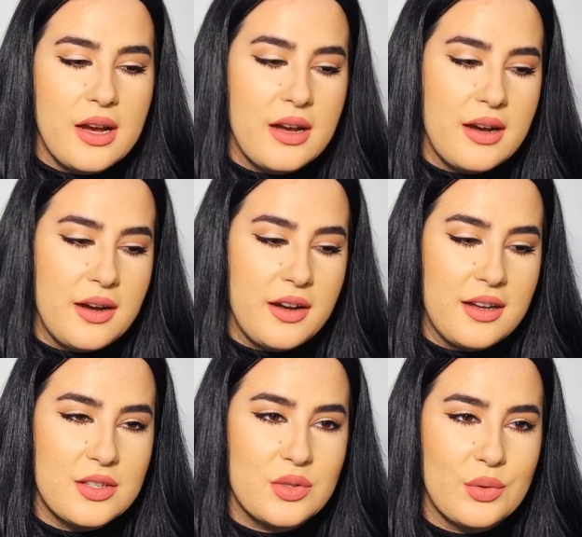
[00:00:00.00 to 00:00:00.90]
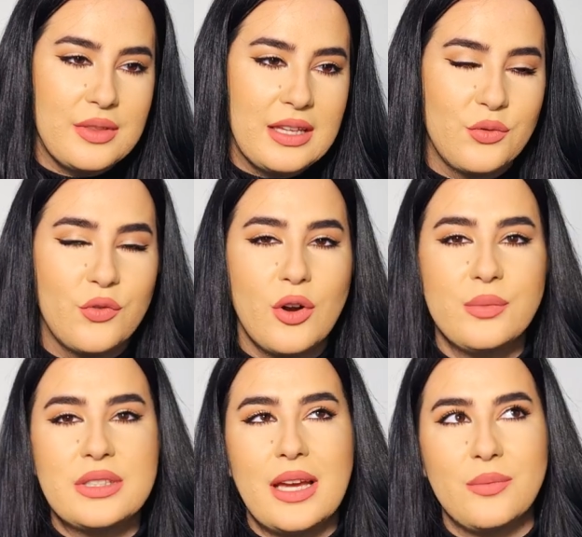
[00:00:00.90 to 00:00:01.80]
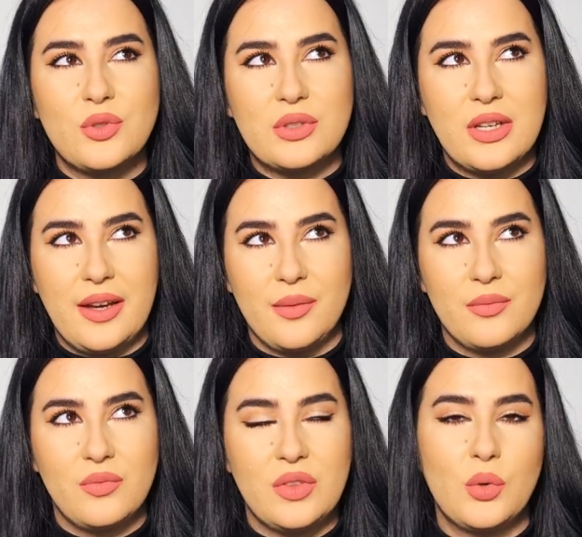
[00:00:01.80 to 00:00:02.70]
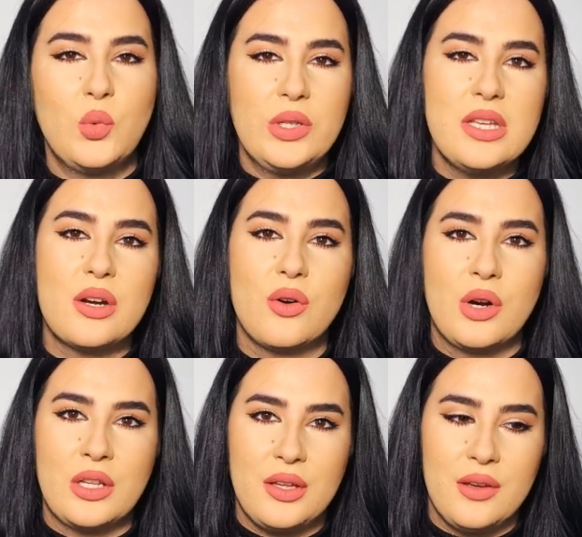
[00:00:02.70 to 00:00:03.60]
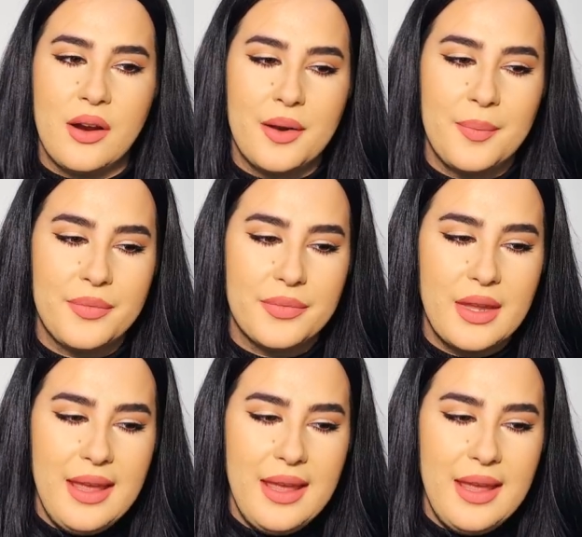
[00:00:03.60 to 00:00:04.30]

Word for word: Uh, so that from time to time, the woody accord here